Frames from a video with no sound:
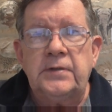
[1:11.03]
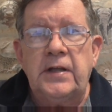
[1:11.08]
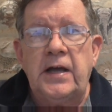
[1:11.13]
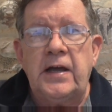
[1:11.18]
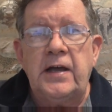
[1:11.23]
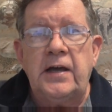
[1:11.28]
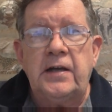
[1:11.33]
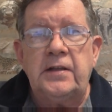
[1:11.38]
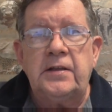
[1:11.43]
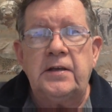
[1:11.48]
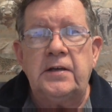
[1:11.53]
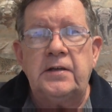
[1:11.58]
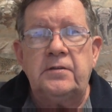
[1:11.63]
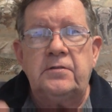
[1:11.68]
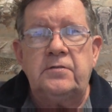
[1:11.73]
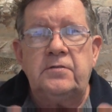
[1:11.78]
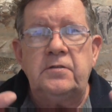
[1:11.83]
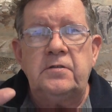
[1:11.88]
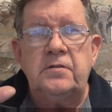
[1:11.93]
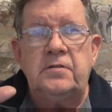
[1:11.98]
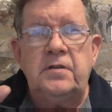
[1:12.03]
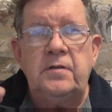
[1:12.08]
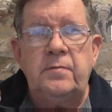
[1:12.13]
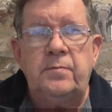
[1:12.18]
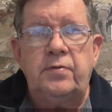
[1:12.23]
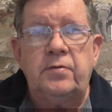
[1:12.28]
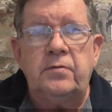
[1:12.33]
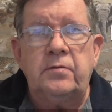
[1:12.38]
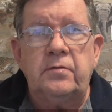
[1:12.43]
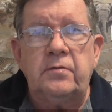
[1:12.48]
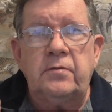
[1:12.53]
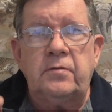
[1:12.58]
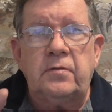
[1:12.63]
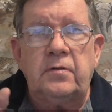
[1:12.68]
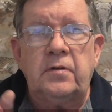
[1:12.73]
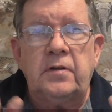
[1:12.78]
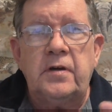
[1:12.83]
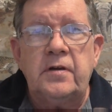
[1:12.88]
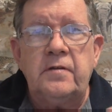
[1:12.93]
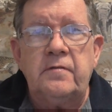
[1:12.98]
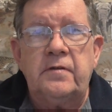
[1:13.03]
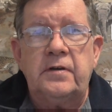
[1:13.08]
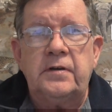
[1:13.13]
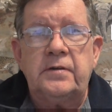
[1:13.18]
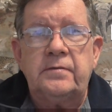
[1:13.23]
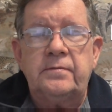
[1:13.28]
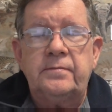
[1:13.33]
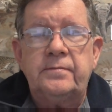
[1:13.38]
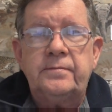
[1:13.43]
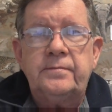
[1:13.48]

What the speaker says: They had their dirty paws all over it.